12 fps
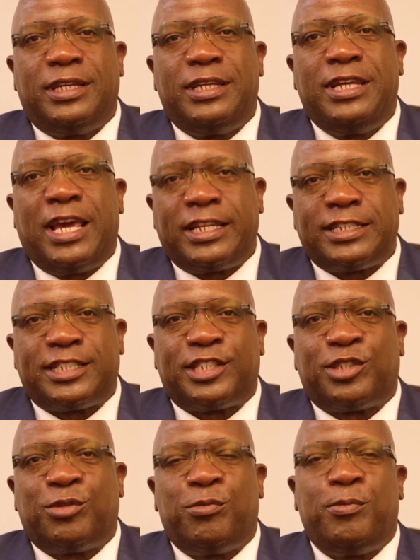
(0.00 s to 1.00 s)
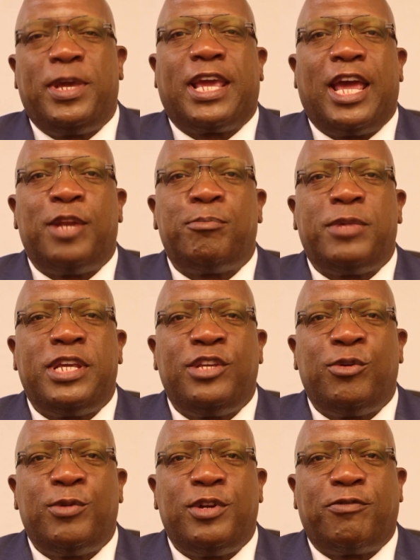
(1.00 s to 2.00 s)
Yes, we can be
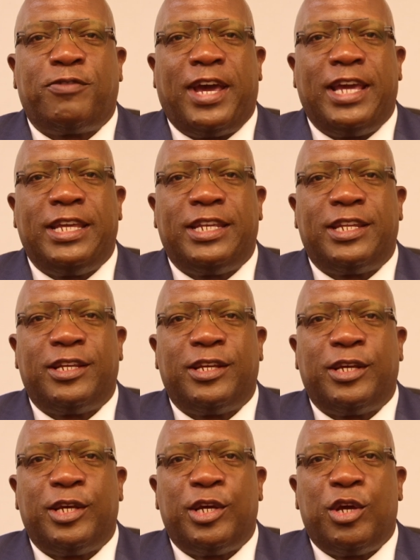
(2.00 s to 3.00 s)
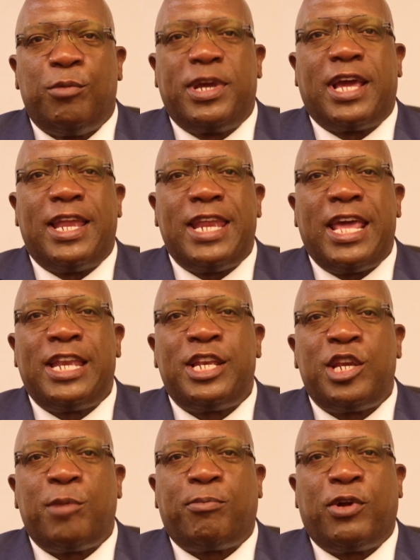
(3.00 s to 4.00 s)
unified. We can
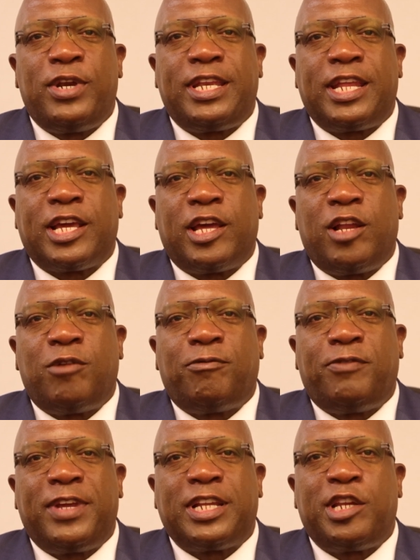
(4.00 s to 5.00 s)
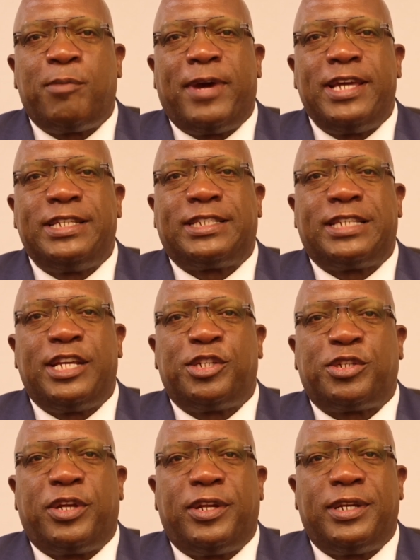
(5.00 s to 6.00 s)
end the political
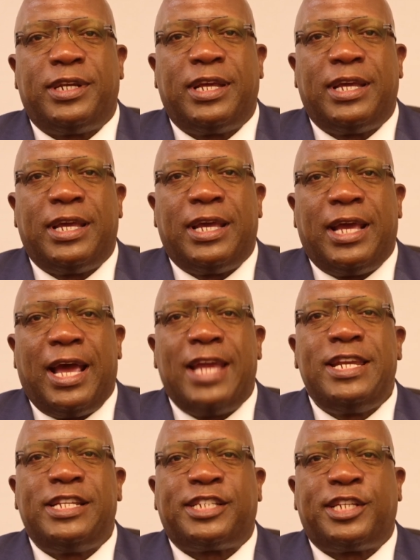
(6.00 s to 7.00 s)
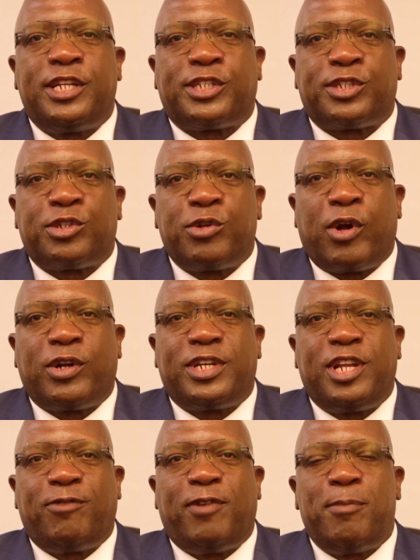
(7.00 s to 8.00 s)
victimization and its
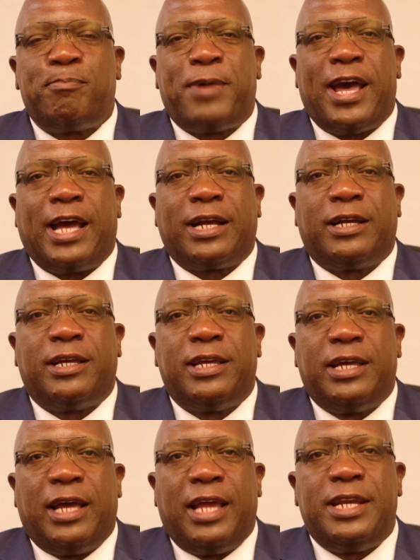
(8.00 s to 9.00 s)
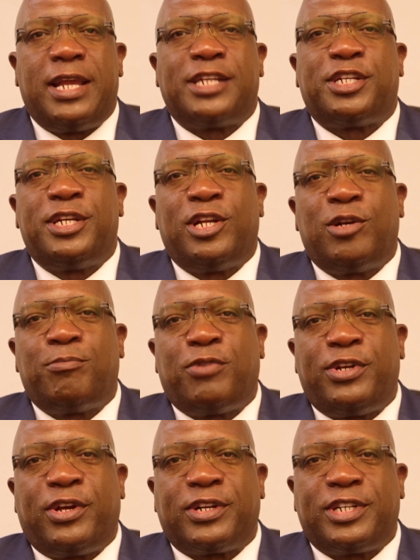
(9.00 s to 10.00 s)
destructive impact on national
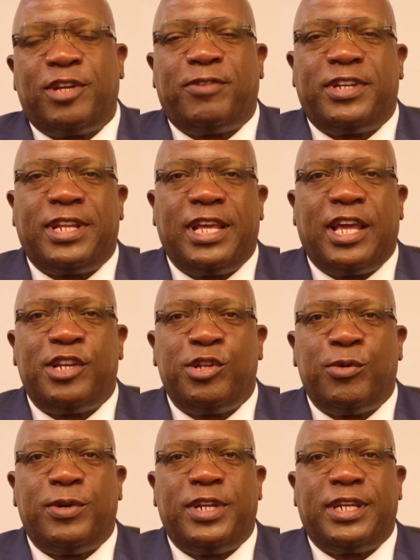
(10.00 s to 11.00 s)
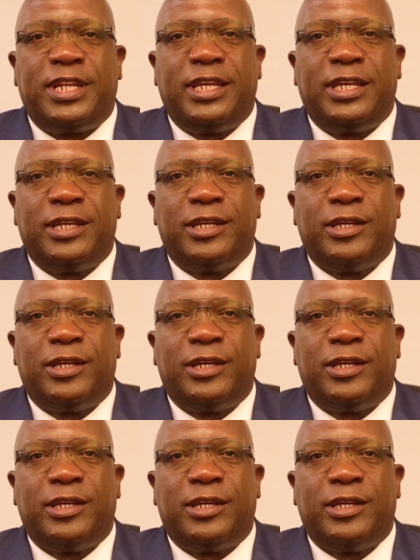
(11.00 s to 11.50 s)
productivity and unity.